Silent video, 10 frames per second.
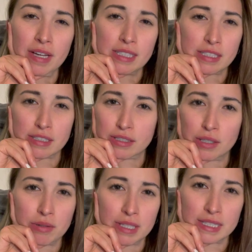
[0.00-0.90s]
and just
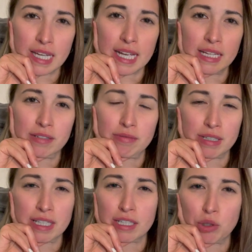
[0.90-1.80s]
go inside
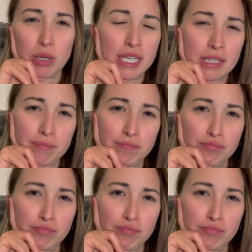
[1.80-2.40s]
really quick.